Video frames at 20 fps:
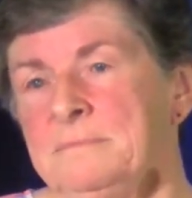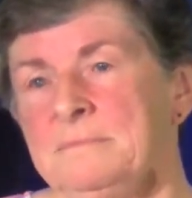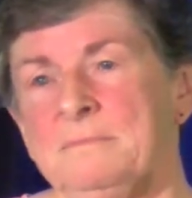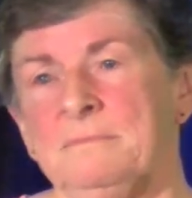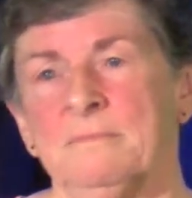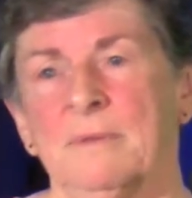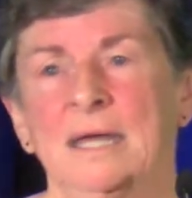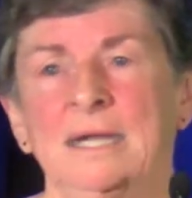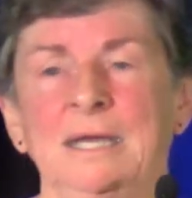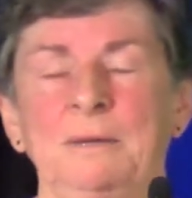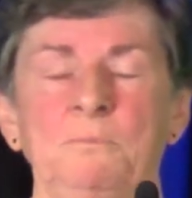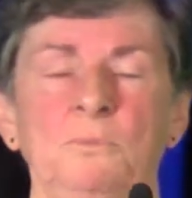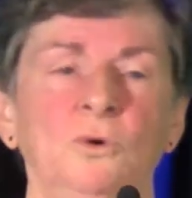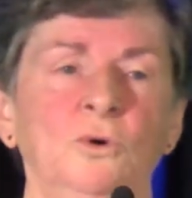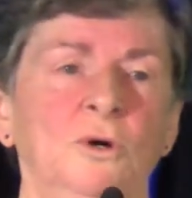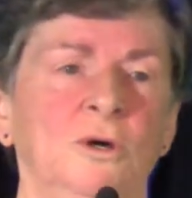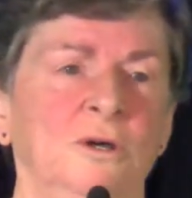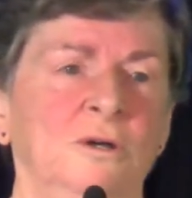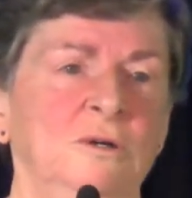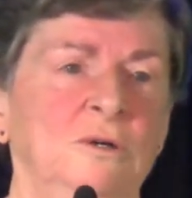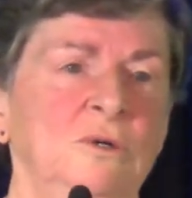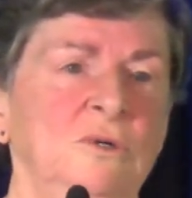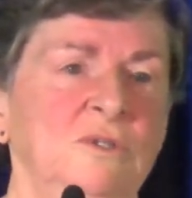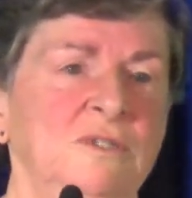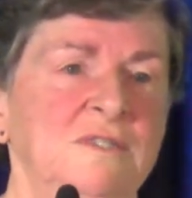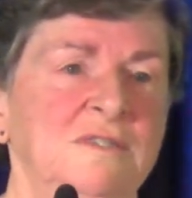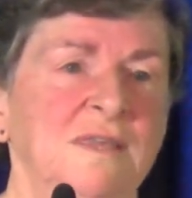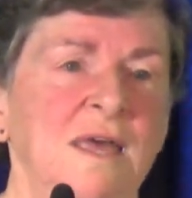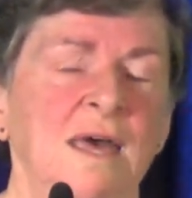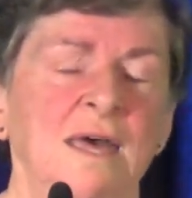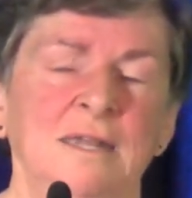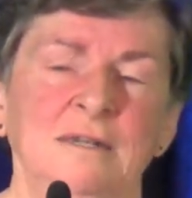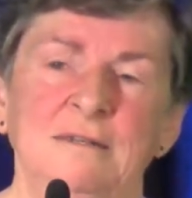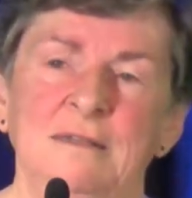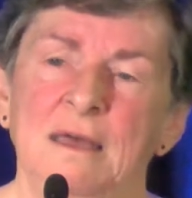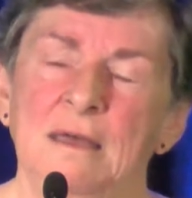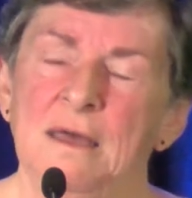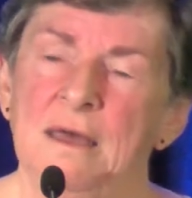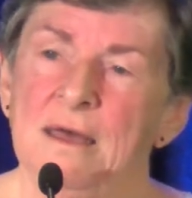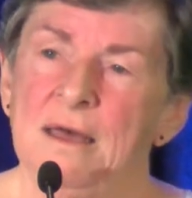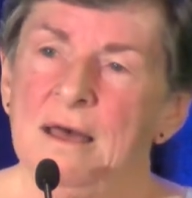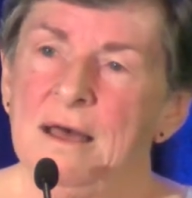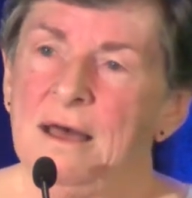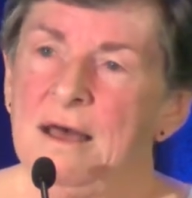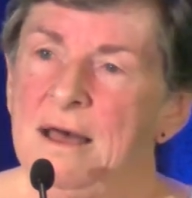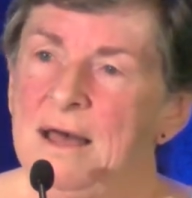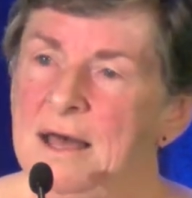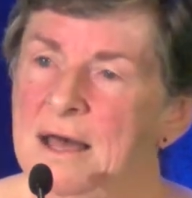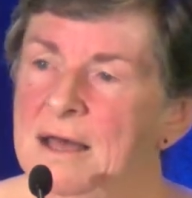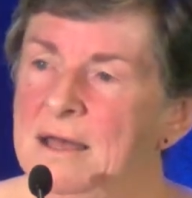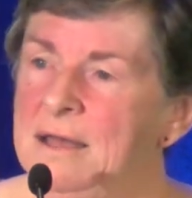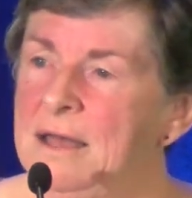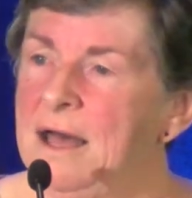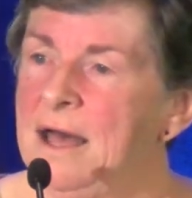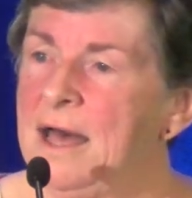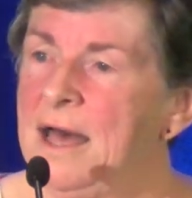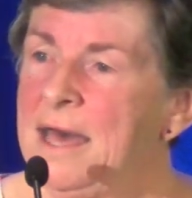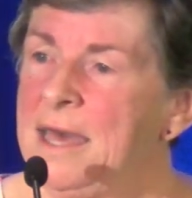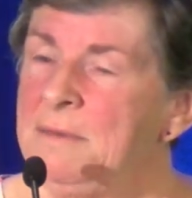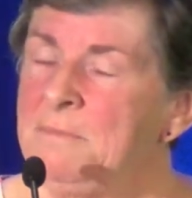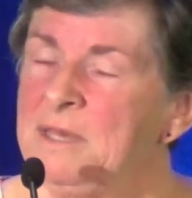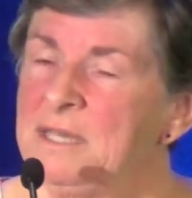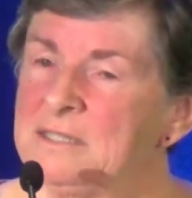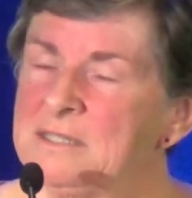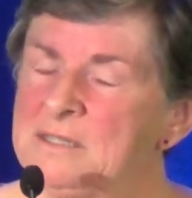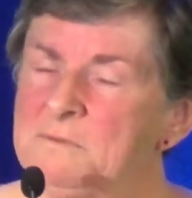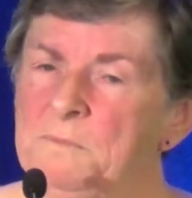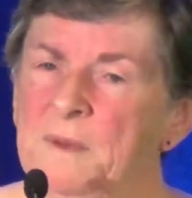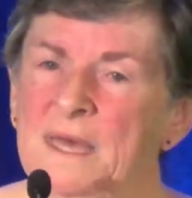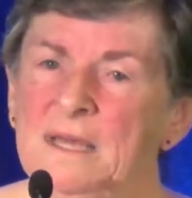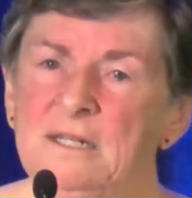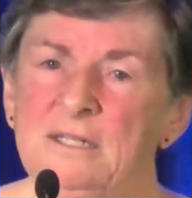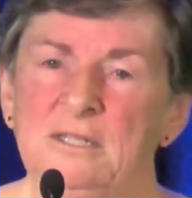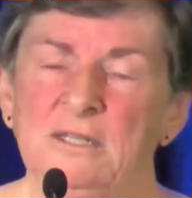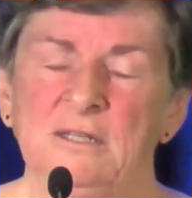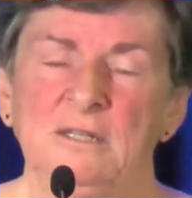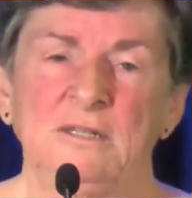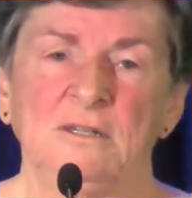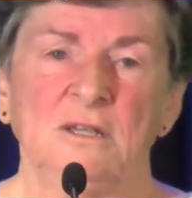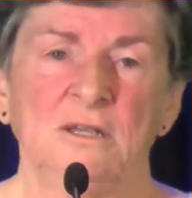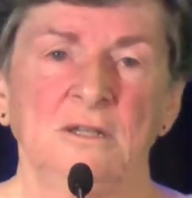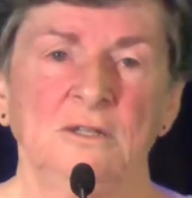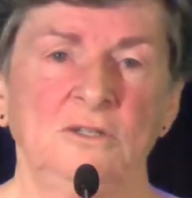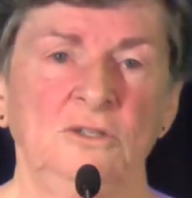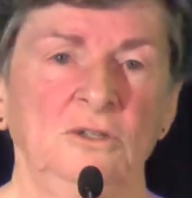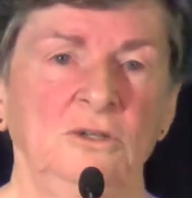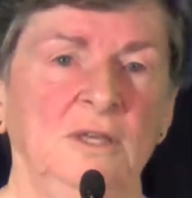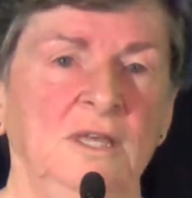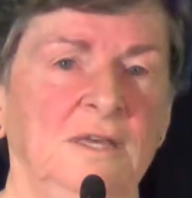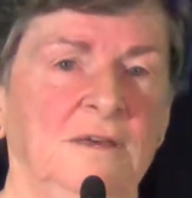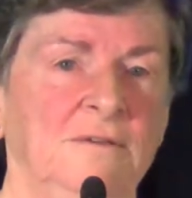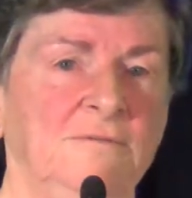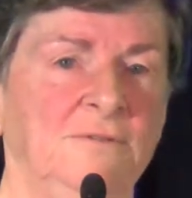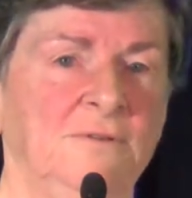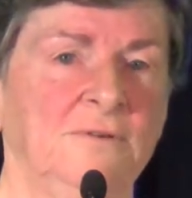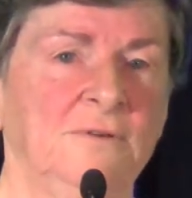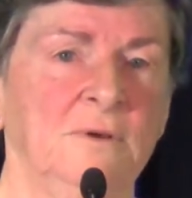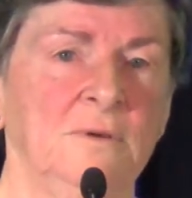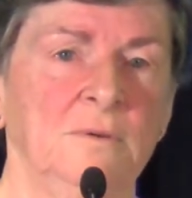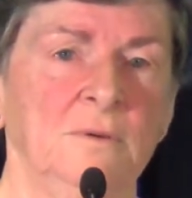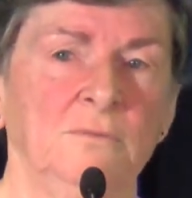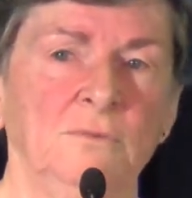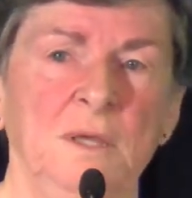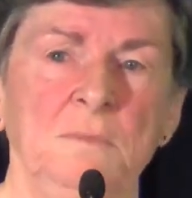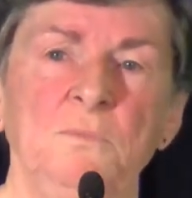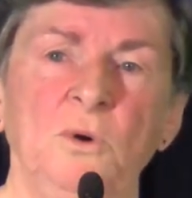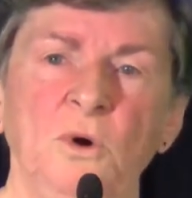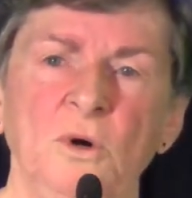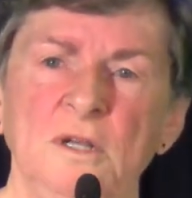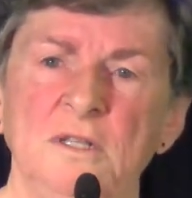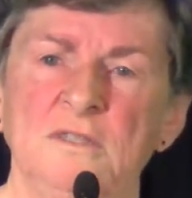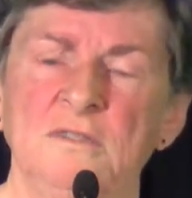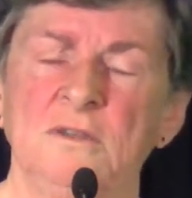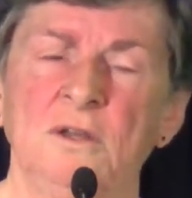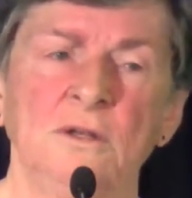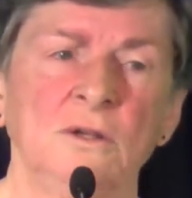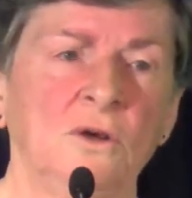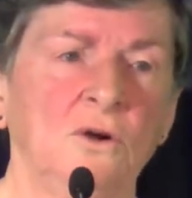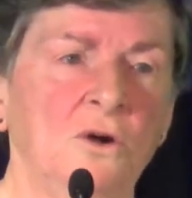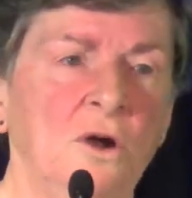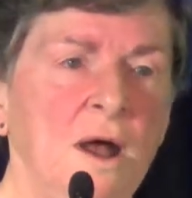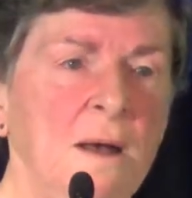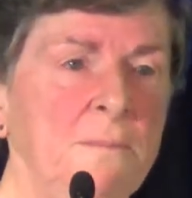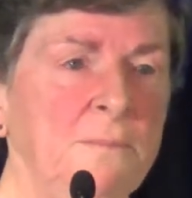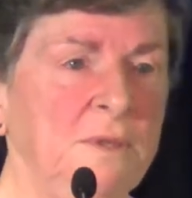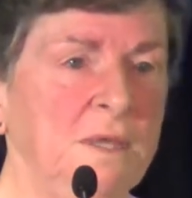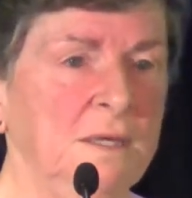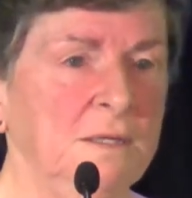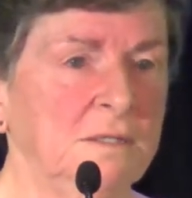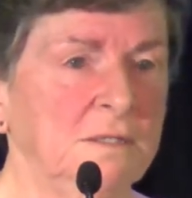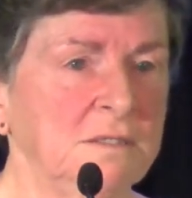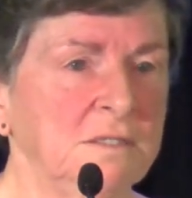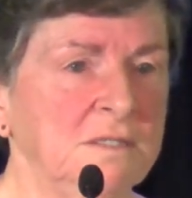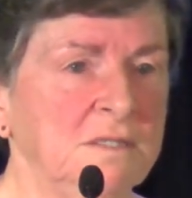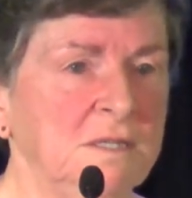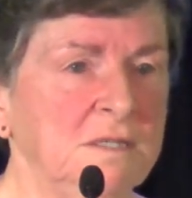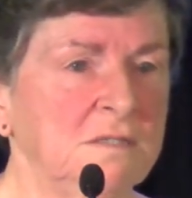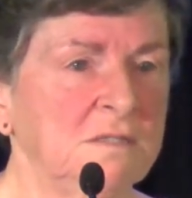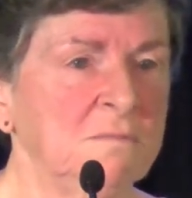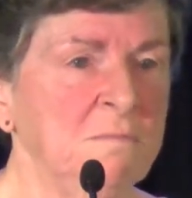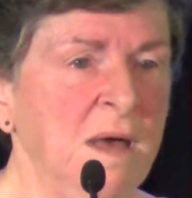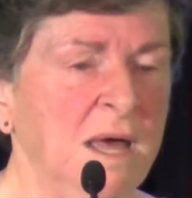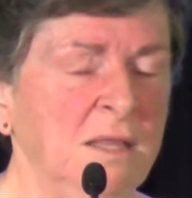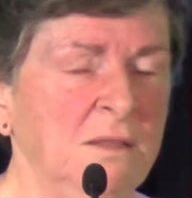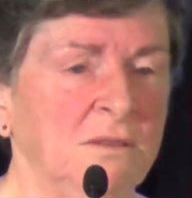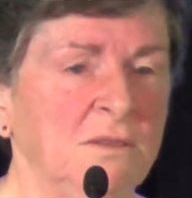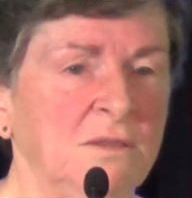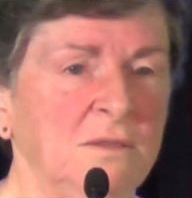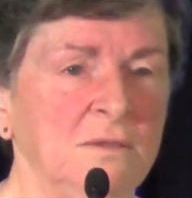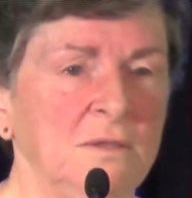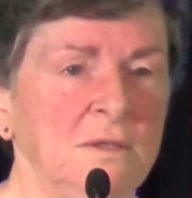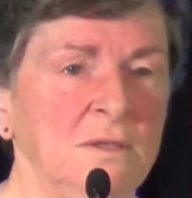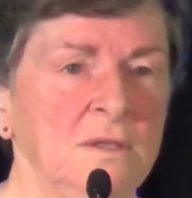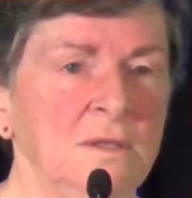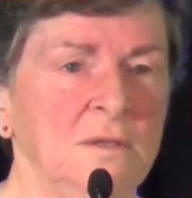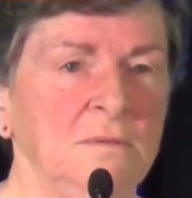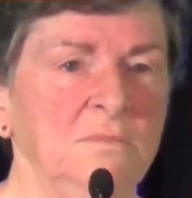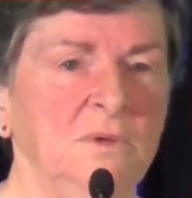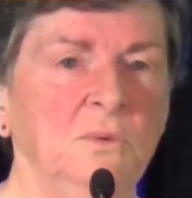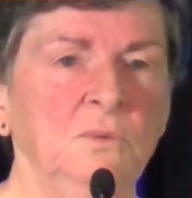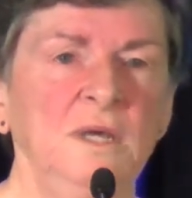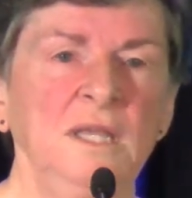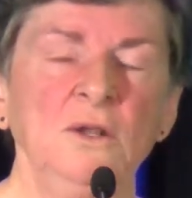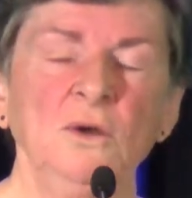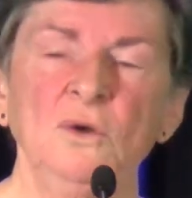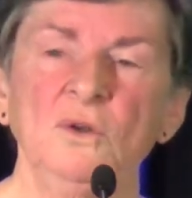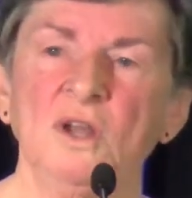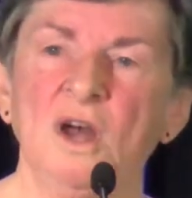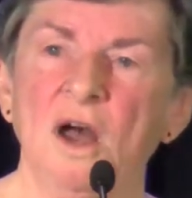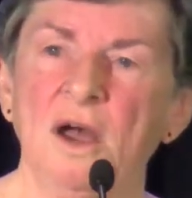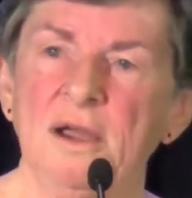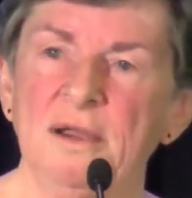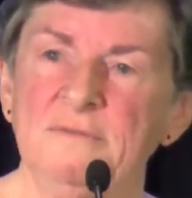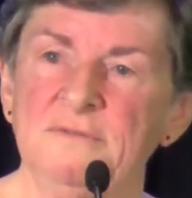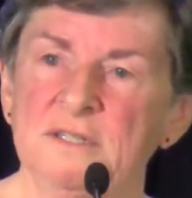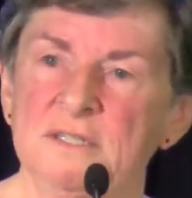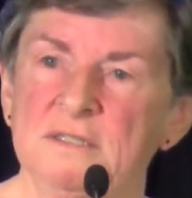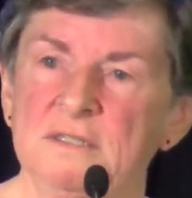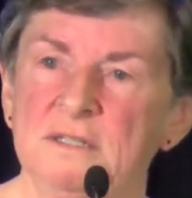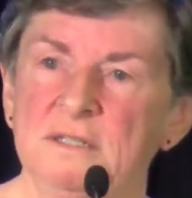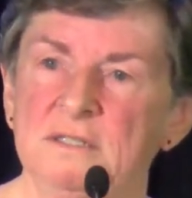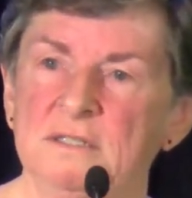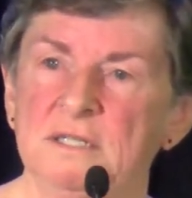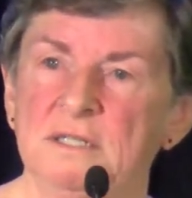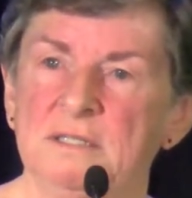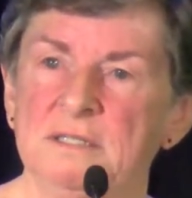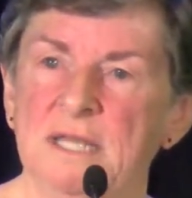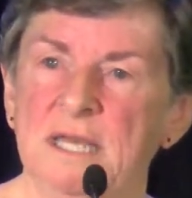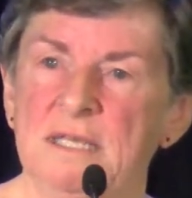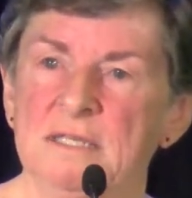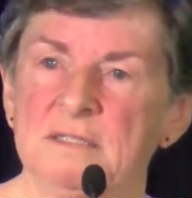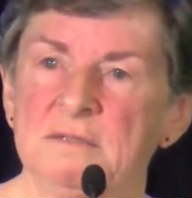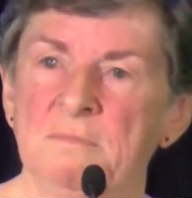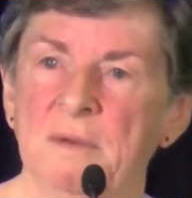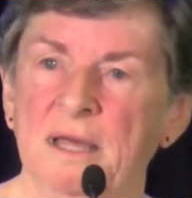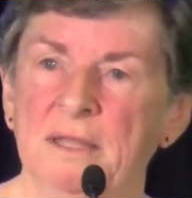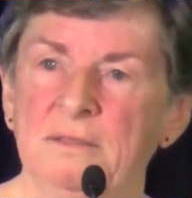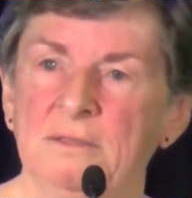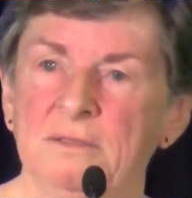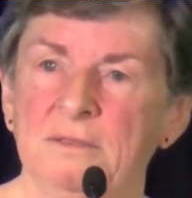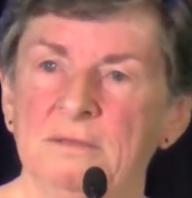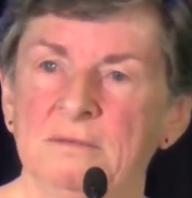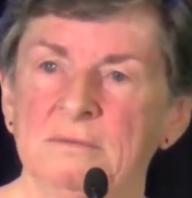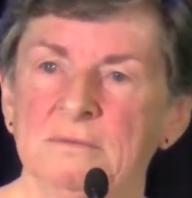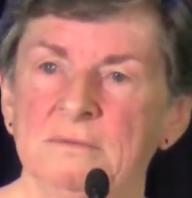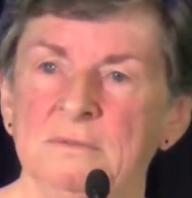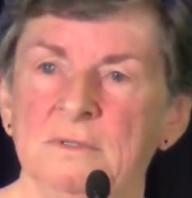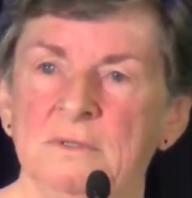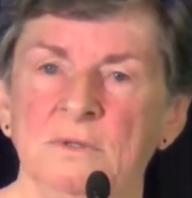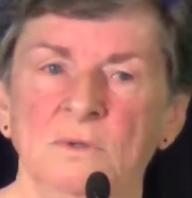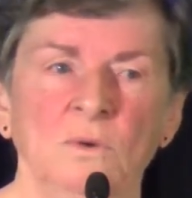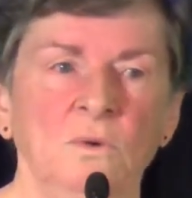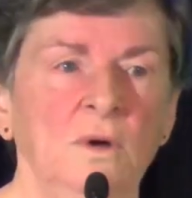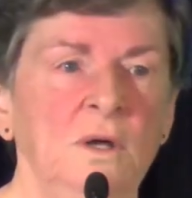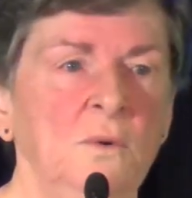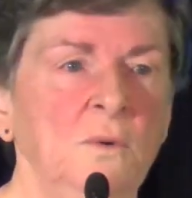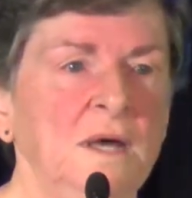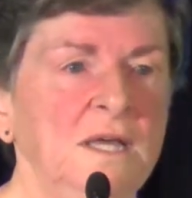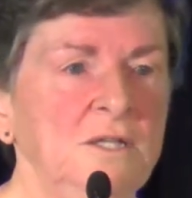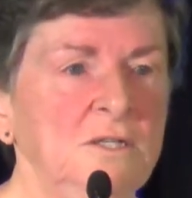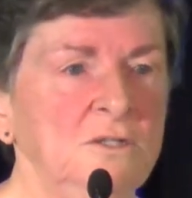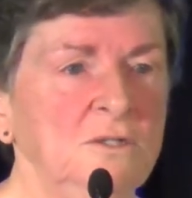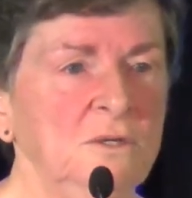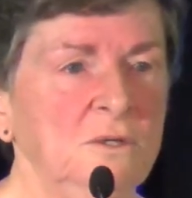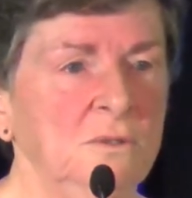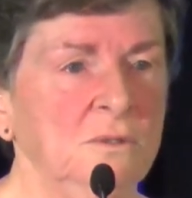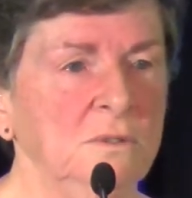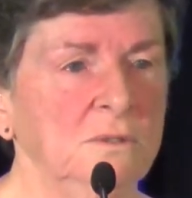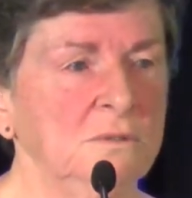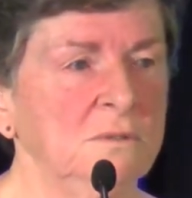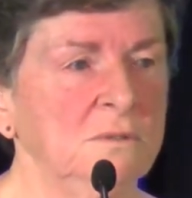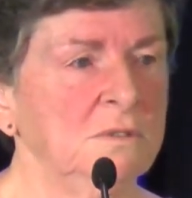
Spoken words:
Manipur, who said, I'm expected to give reports on crop yields this month, but we don't harvest until next month. What do?